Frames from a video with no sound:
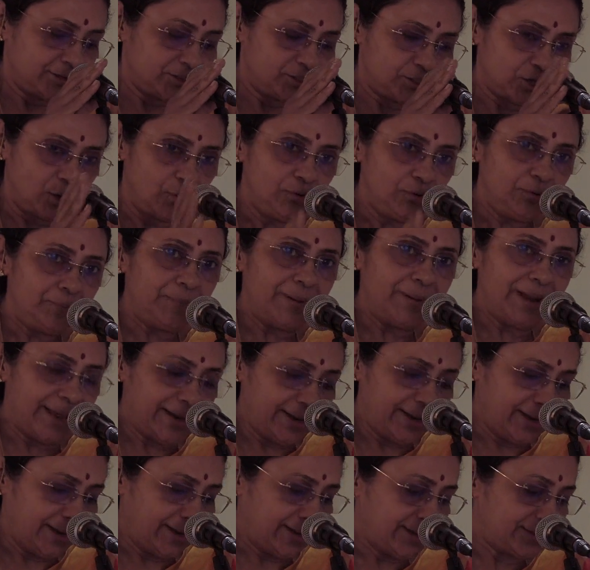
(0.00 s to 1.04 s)
Town
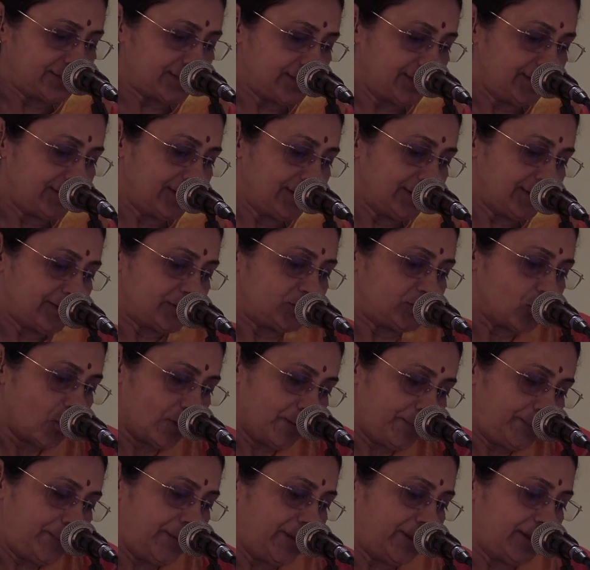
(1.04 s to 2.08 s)
planning is a
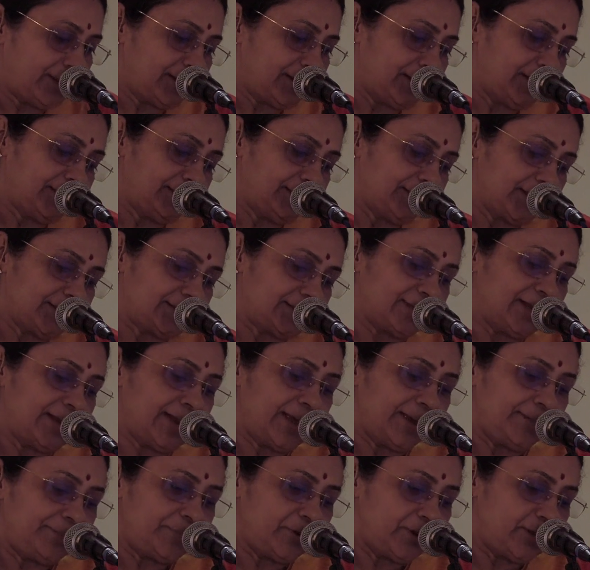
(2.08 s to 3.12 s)
topic that is
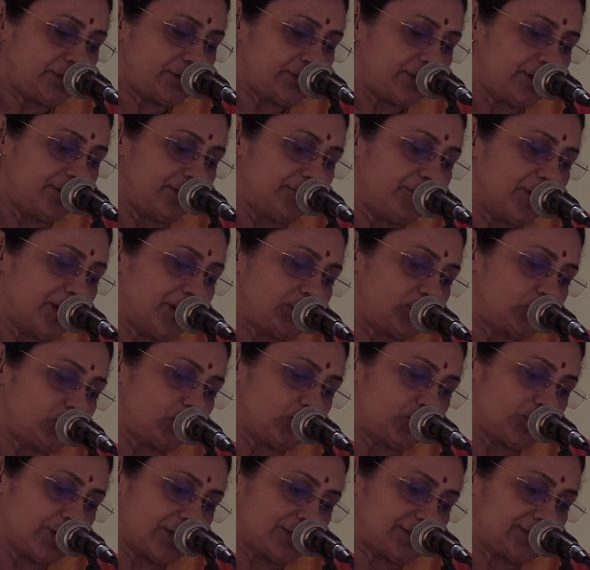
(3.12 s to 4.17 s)
elaborated in
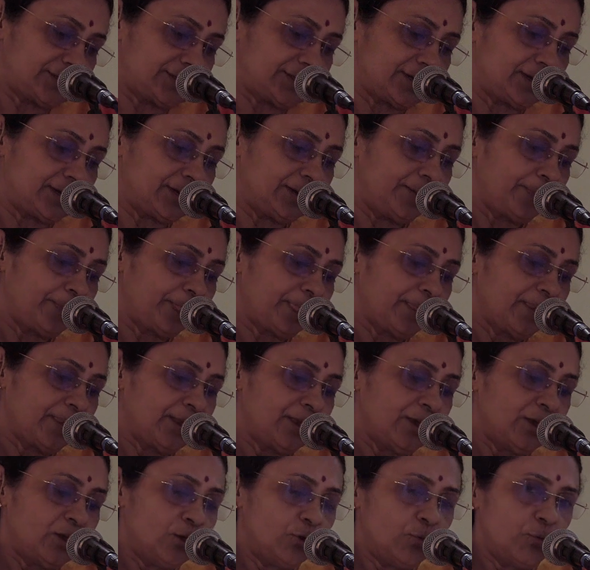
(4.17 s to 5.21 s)
Vastu Shastra,
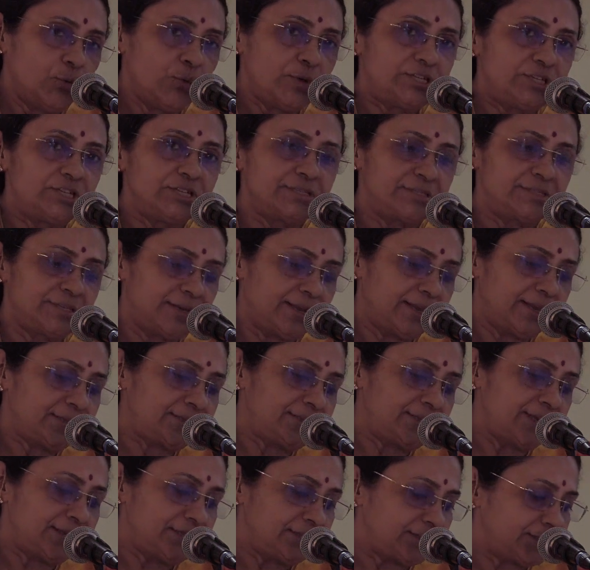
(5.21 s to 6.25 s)
which is an
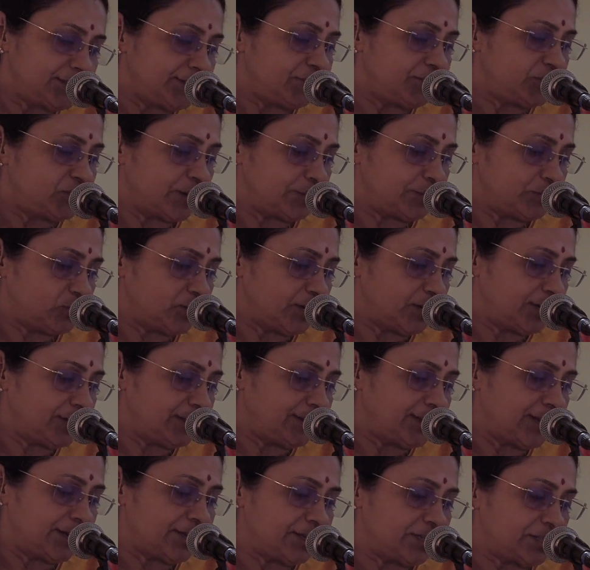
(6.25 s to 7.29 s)
extensive
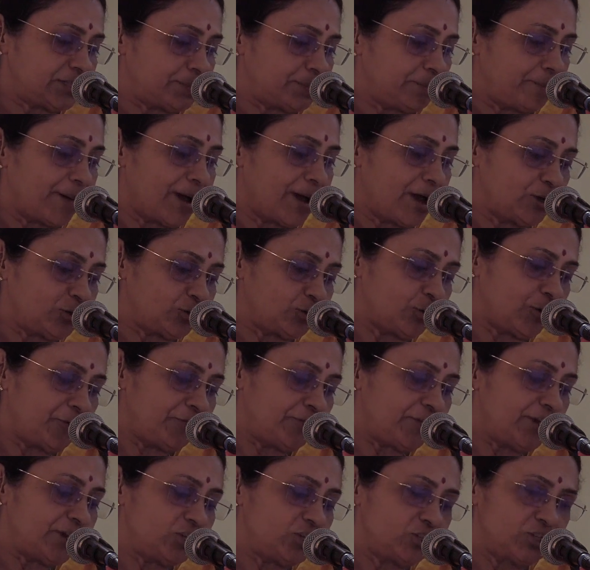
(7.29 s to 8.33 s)
subject that is part of
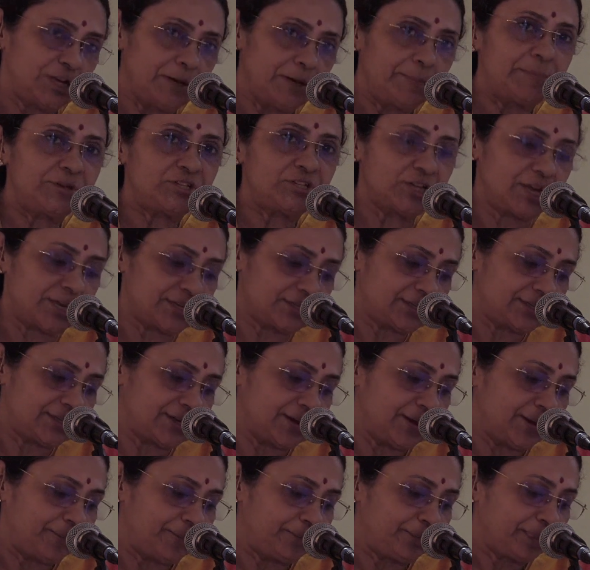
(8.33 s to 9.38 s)
Shilpa
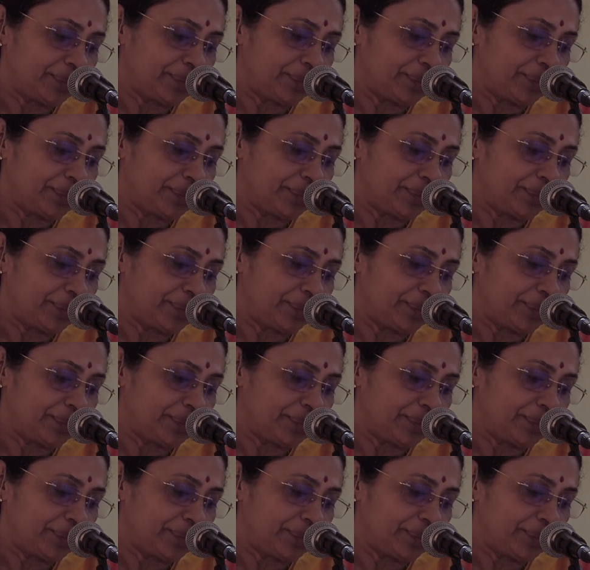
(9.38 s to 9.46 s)
Shastra.